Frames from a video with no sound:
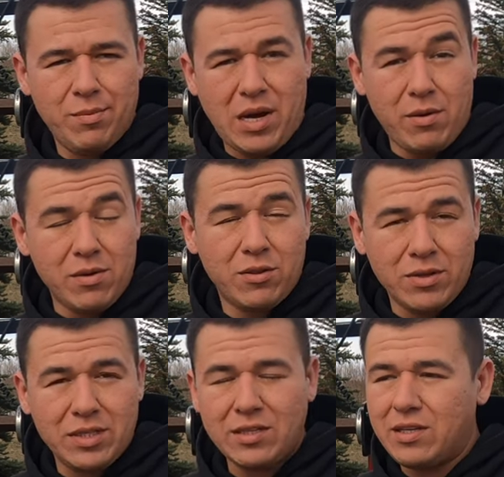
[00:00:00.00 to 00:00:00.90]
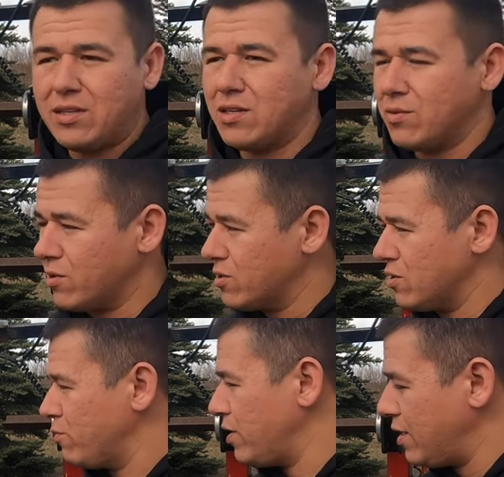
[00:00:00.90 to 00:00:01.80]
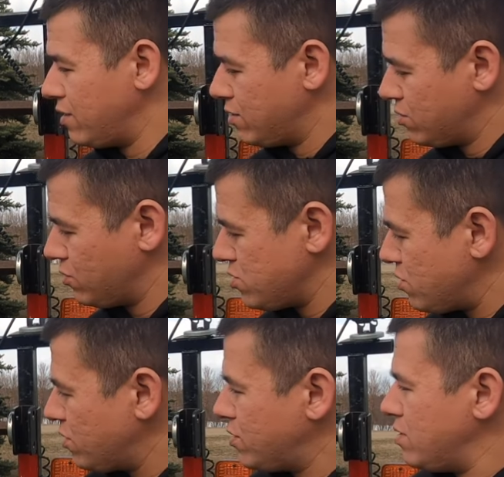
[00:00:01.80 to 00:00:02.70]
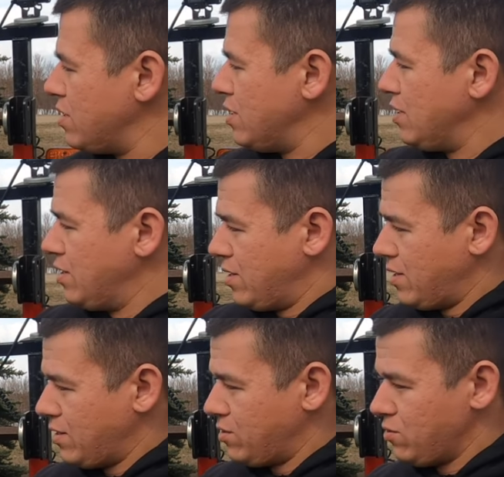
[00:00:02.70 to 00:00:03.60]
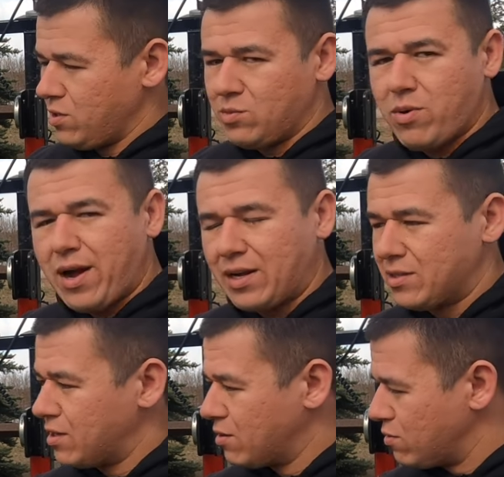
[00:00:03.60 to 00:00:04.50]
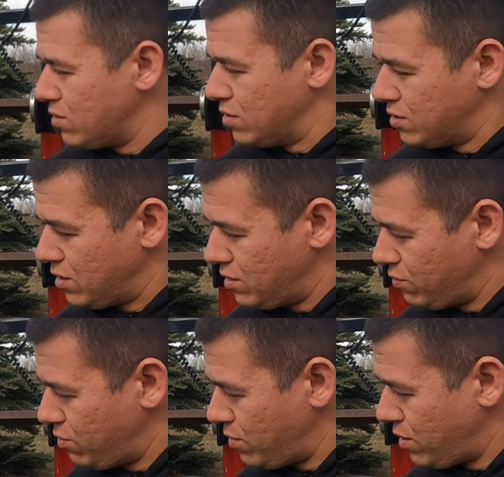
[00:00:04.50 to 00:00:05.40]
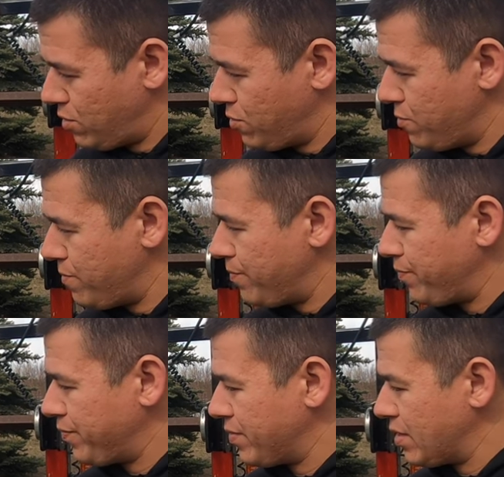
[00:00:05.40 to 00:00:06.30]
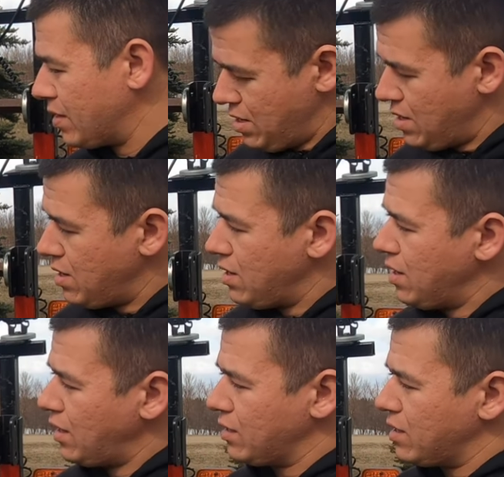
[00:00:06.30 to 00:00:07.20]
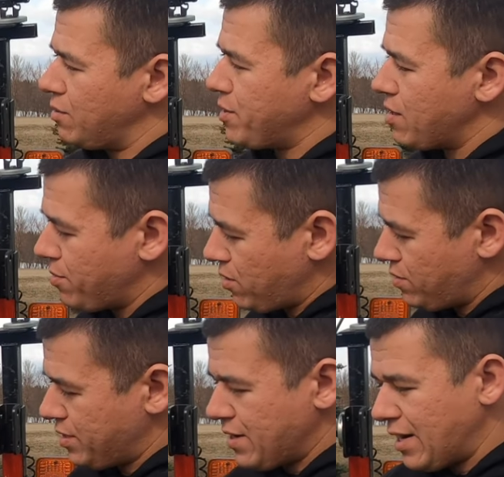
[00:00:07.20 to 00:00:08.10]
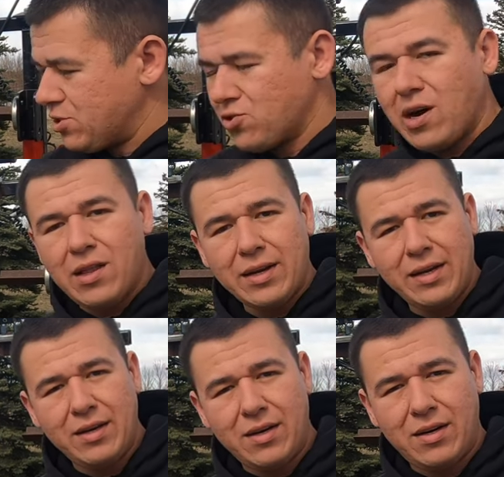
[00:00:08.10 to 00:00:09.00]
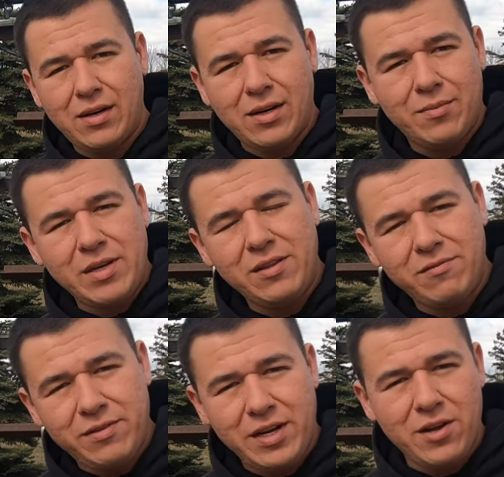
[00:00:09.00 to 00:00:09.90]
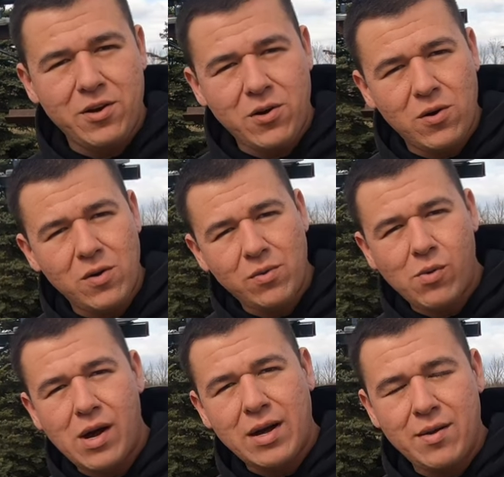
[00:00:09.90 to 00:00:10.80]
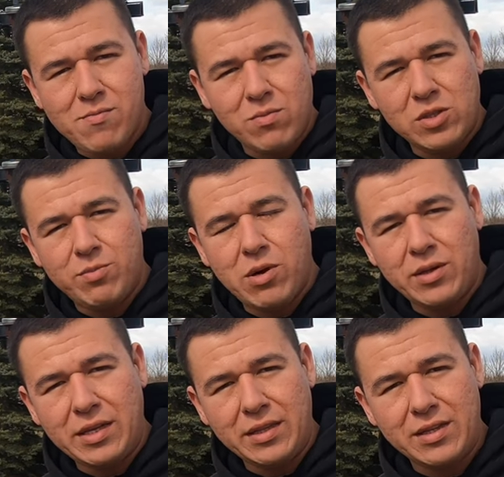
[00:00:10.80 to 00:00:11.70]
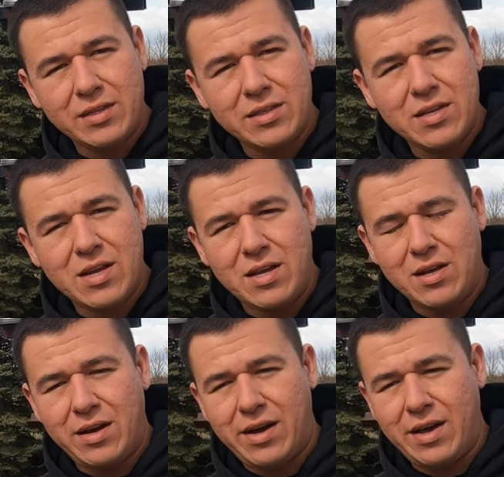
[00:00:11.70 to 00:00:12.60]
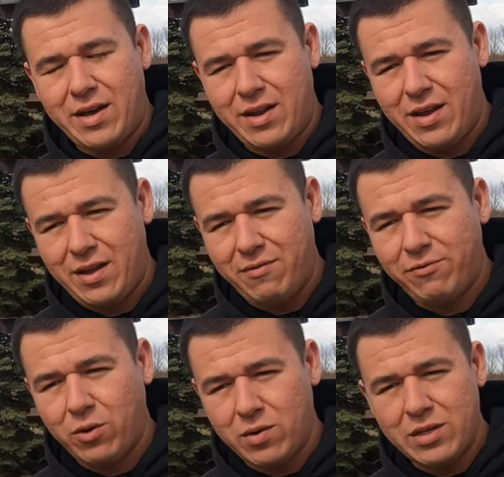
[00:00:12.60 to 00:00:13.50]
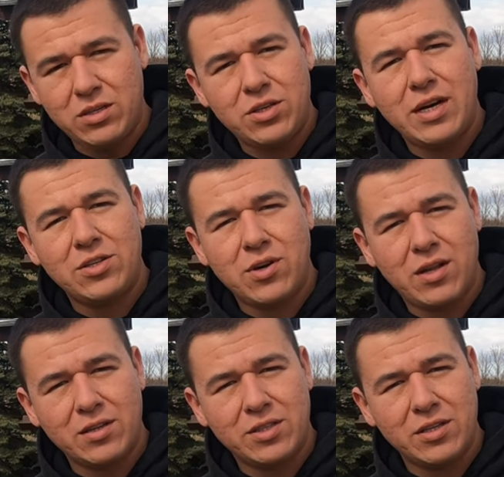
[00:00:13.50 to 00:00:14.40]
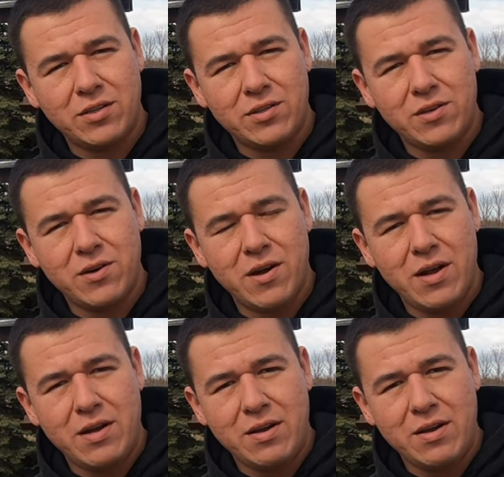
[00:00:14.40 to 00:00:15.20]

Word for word: But I went with 3 16ths and it worked just fine. So you could uh, do these brackets out of 3 16ths if you wanted to. A little bit about the hydraulic. Um, in the video where I was building this, I had a 4 inch hydraulic cylinder